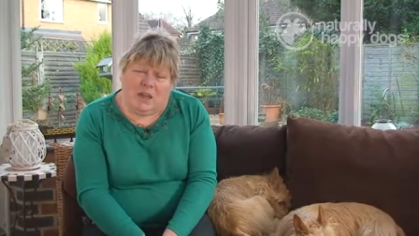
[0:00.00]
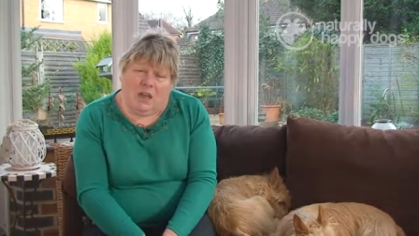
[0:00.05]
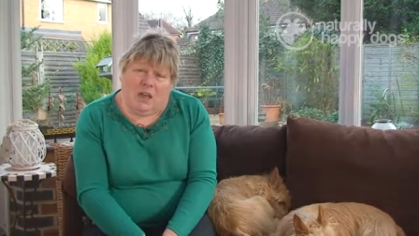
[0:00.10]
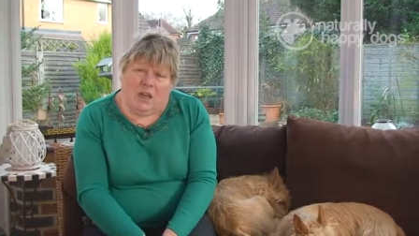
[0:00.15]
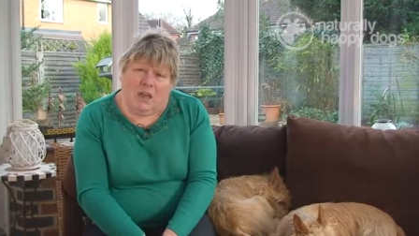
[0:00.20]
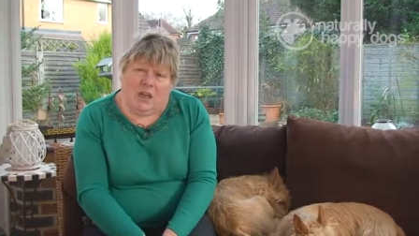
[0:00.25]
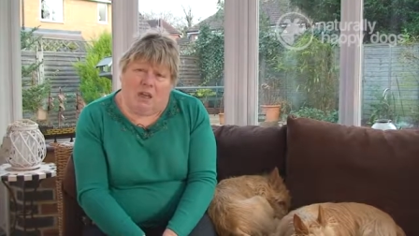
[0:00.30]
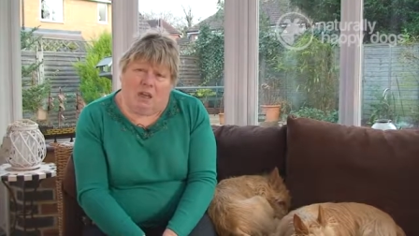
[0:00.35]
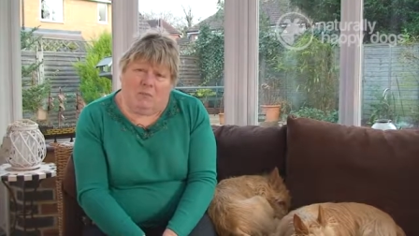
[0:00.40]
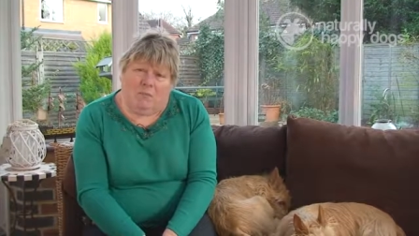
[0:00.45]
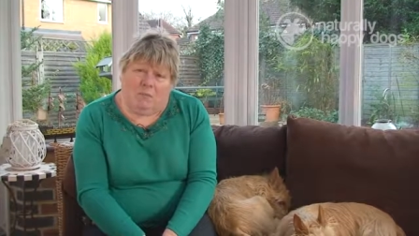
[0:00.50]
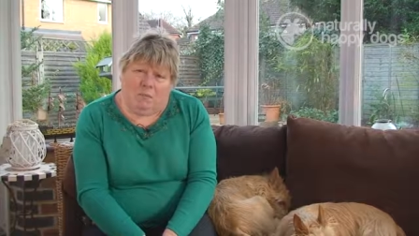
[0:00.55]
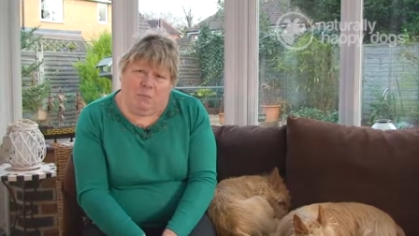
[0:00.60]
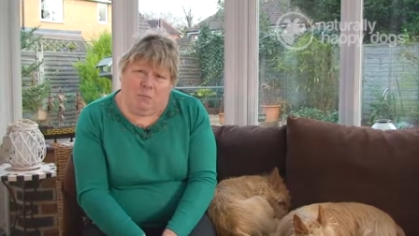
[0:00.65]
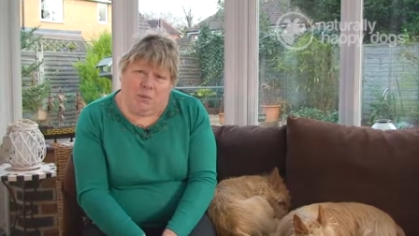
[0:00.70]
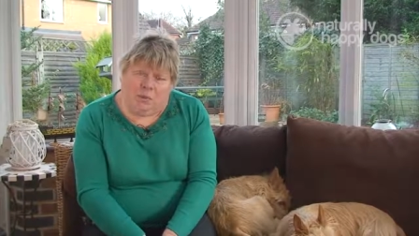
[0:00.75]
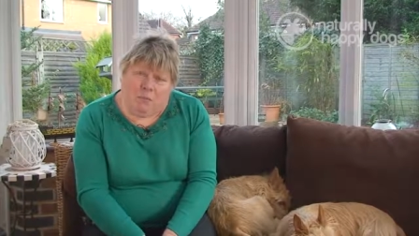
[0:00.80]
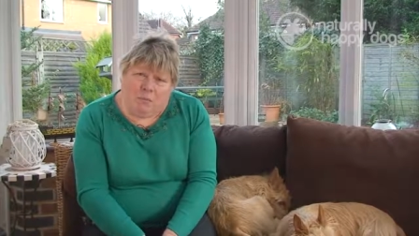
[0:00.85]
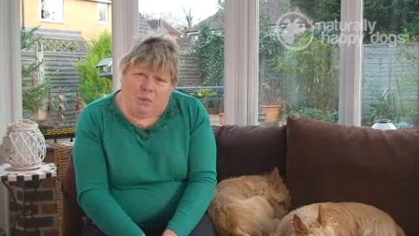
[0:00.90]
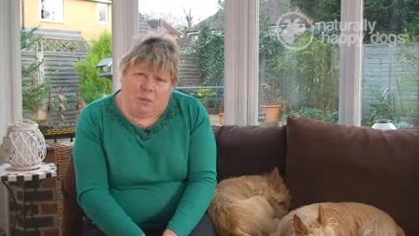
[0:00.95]

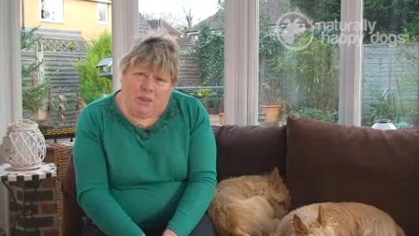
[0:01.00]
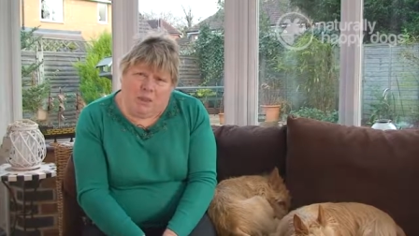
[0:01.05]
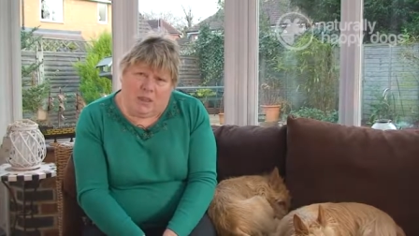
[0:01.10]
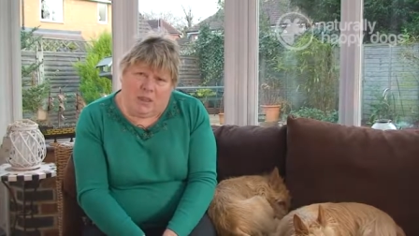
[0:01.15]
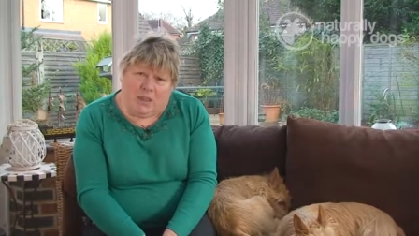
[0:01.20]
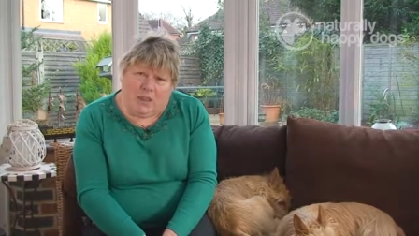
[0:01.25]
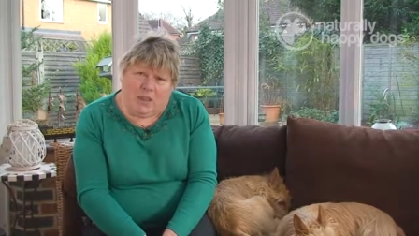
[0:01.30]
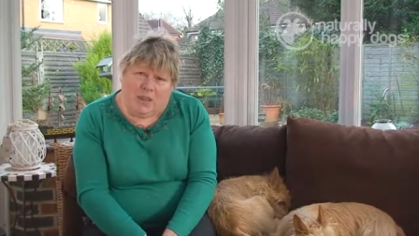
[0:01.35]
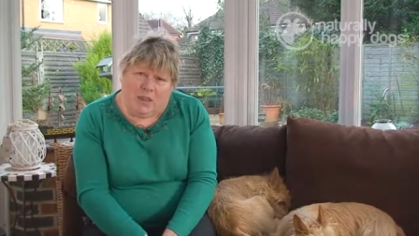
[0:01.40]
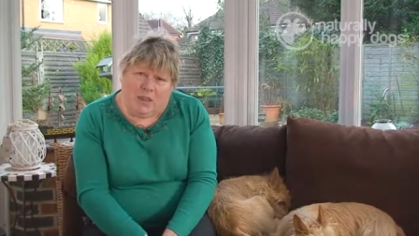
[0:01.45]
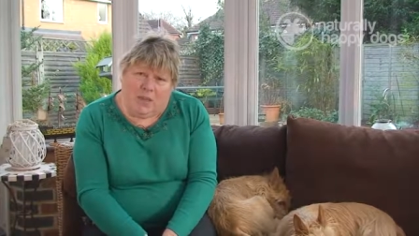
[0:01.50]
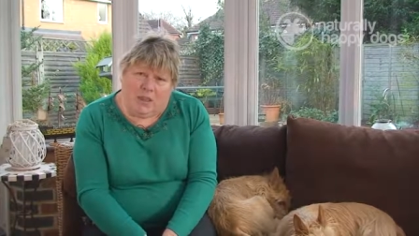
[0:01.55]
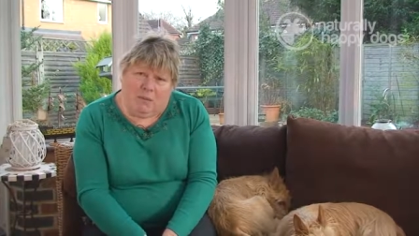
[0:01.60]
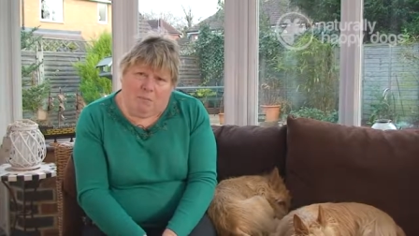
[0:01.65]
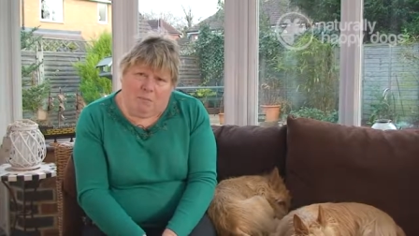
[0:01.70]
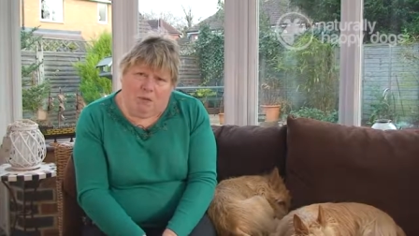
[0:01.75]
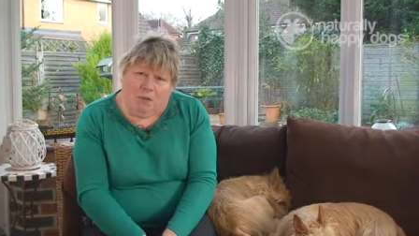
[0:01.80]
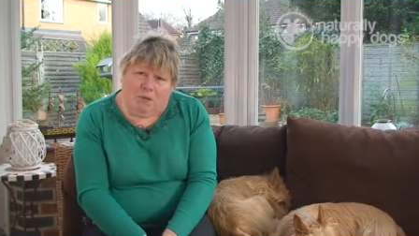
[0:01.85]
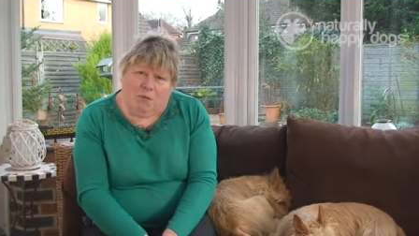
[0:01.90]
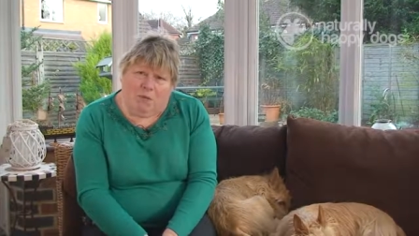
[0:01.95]
with a breeder,
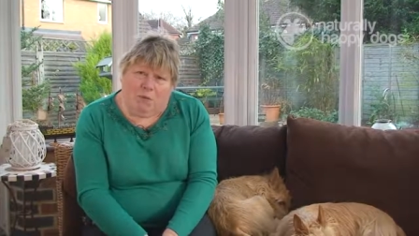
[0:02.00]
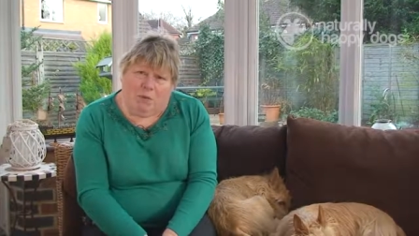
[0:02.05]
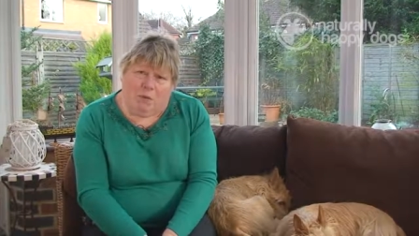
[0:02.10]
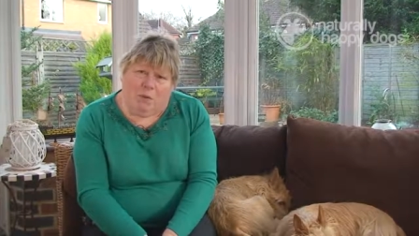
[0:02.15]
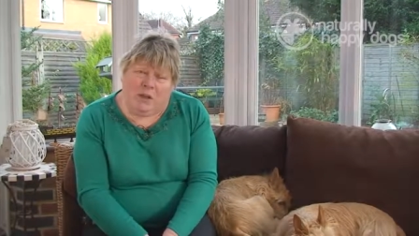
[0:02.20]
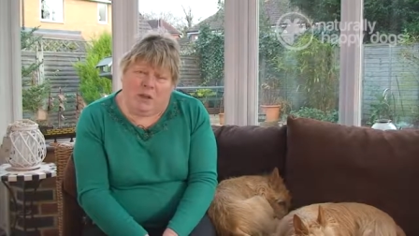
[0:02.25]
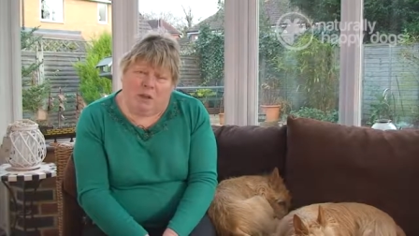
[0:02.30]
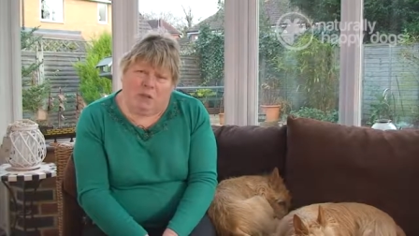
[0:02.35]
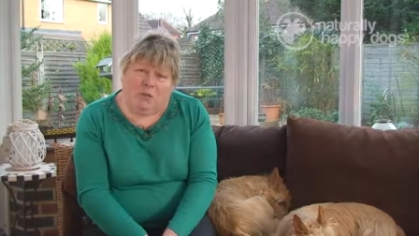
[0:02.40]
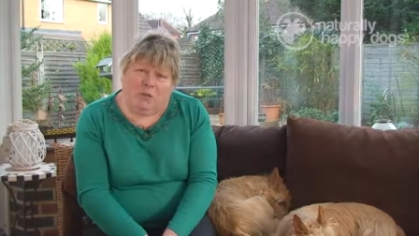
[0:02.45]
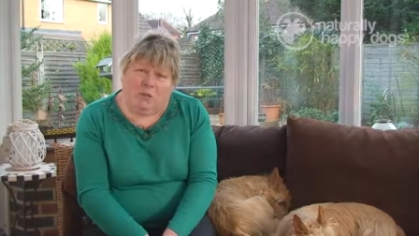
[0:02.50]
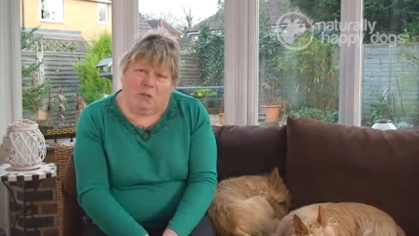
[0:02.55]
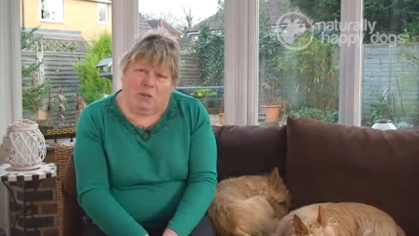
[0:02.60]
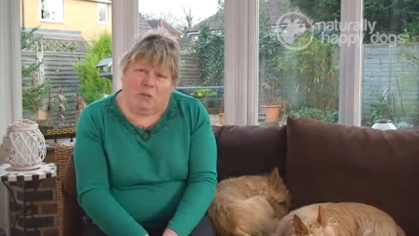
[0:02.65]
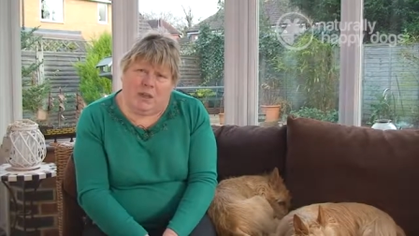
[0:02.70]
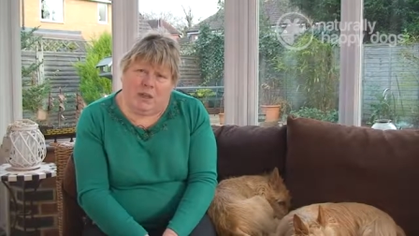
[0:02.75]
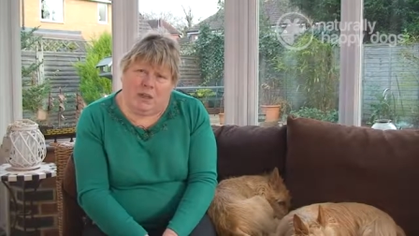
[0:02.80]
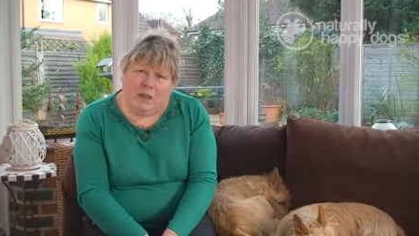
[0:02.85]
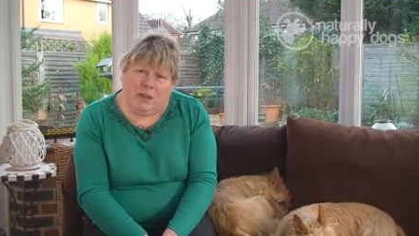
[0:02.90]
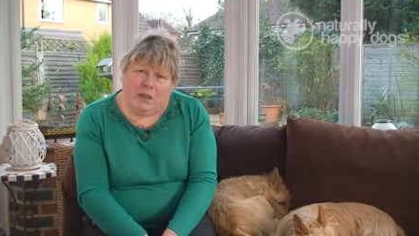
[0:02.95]
that breeder will make sure you'll
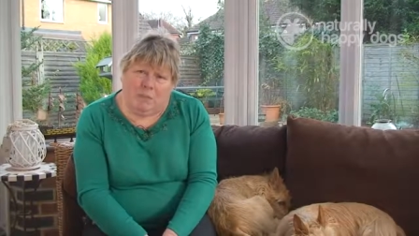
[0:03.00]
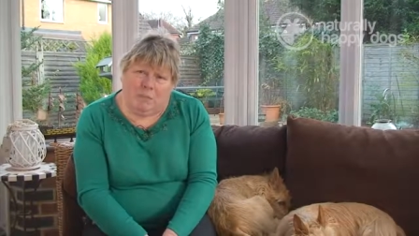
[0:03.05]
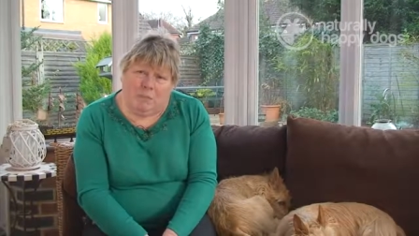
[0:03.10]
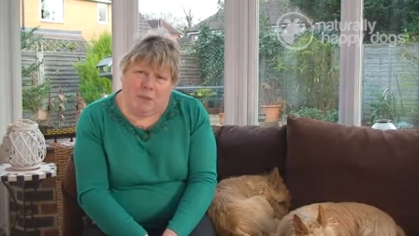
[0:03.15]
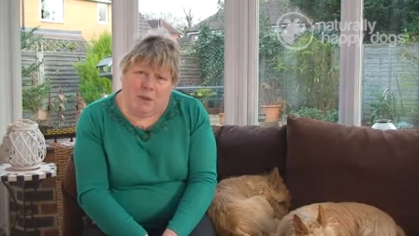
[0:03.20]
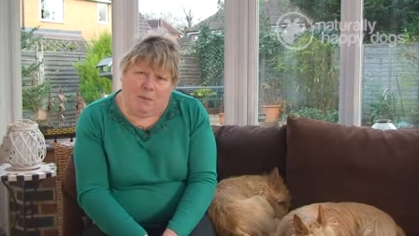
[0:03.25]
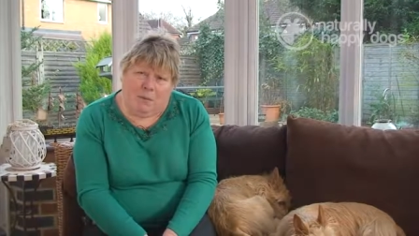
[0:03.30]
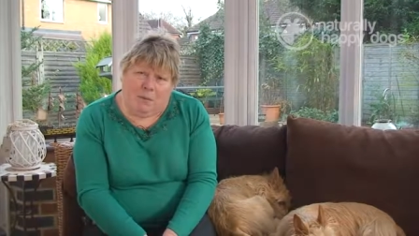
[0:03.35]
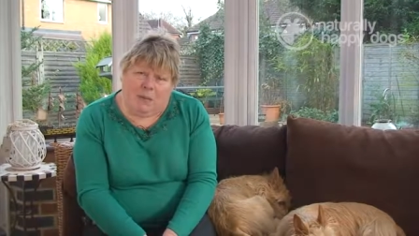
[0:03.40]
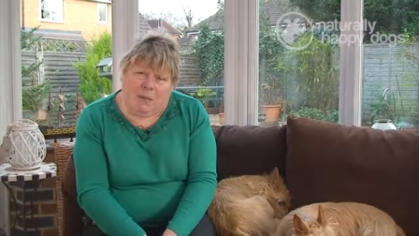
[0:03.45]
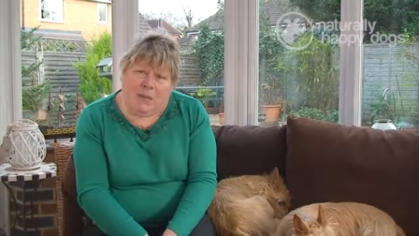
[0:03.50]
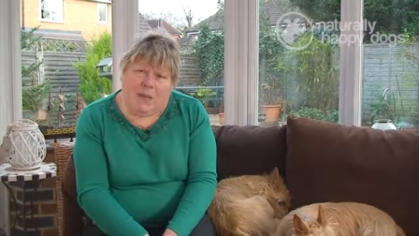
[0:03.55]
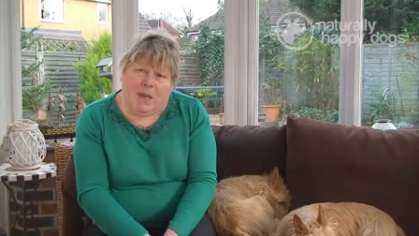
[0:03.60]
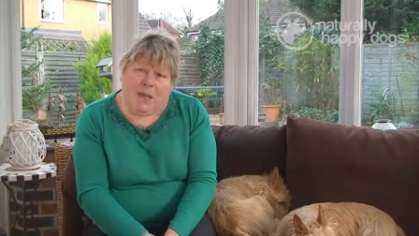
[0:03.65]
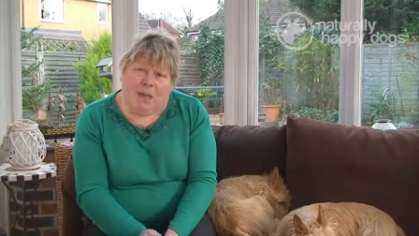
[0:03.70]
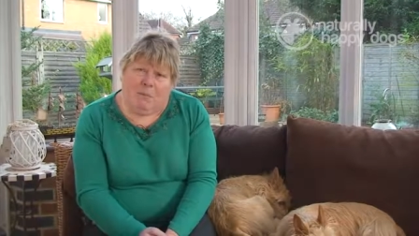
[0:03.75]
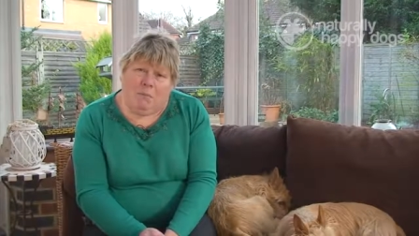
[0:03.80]
get a puppy.